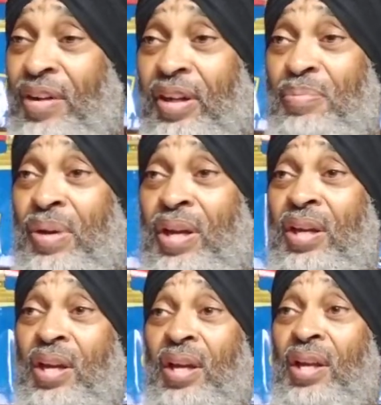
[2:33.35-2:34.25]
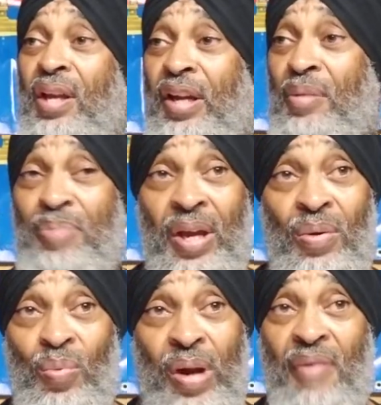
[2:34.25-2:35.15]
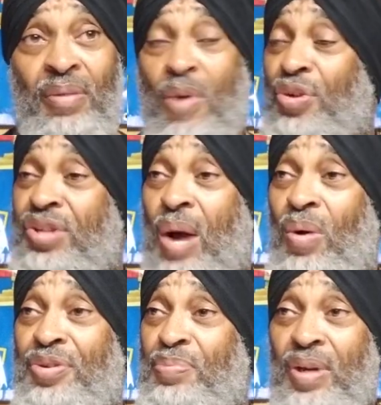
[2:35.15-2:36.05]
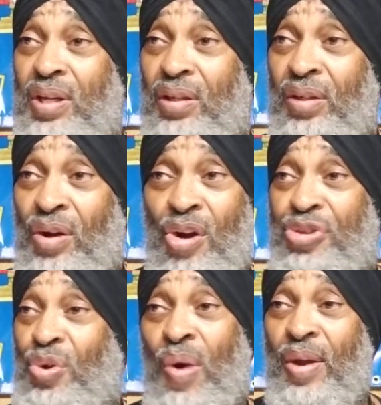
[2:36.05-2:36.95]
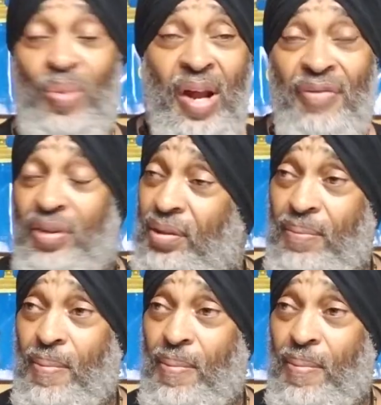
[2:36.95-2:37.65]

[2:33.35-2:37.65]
It can be whatever the Most High wants to be. An earthquake, whatever.